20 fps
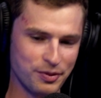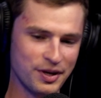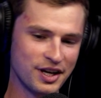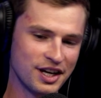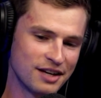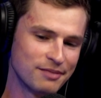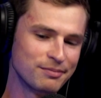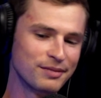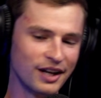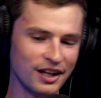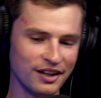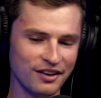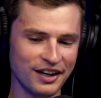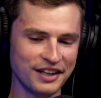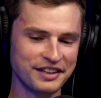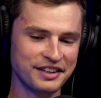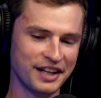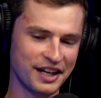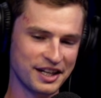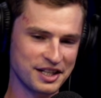weird, but I
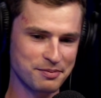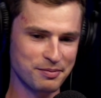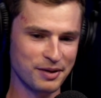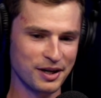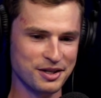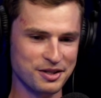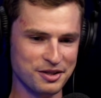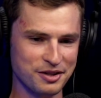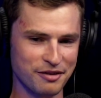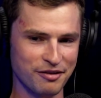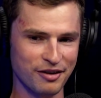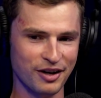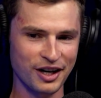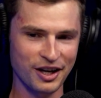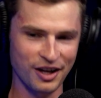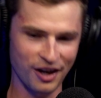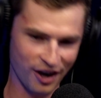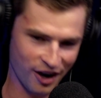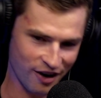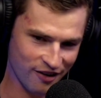like the aspect of I
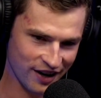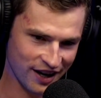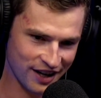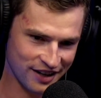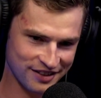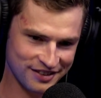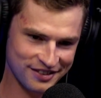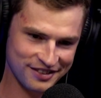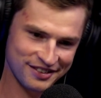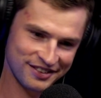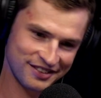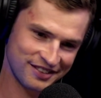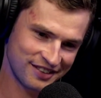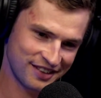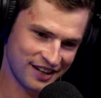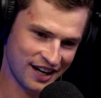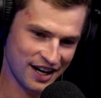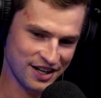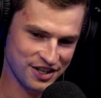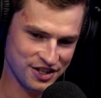can go out
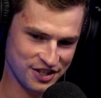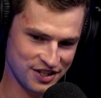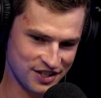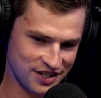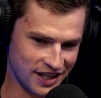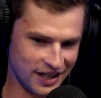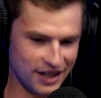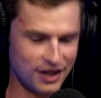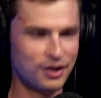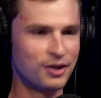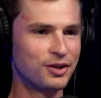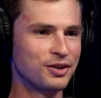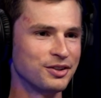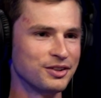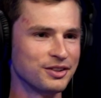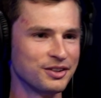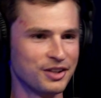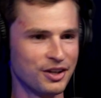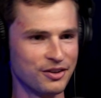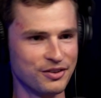and just dig a
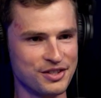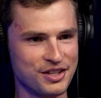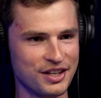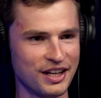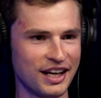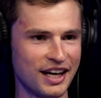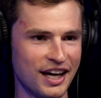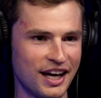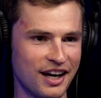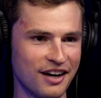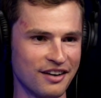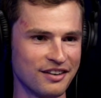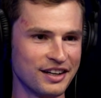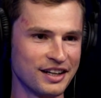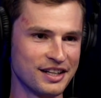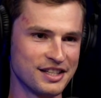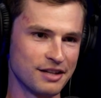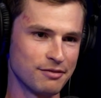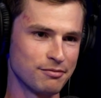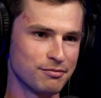hole. No one's going to care,
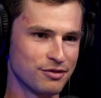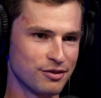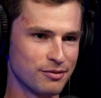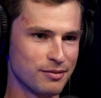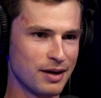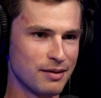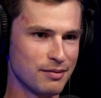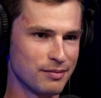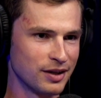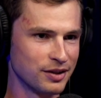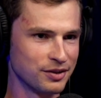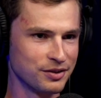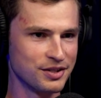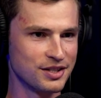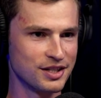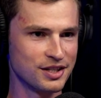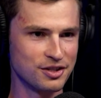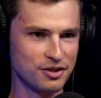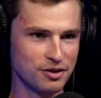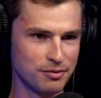except for maybe my little
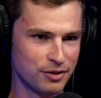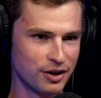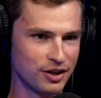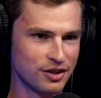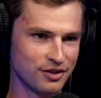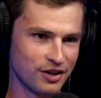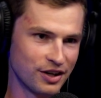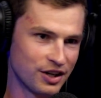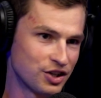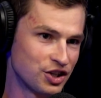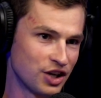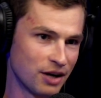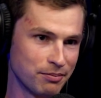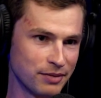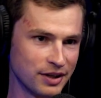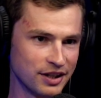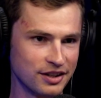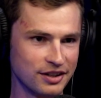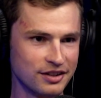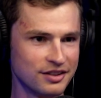sister who might try to jump
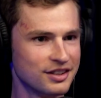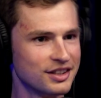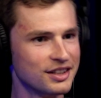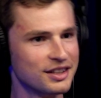in it.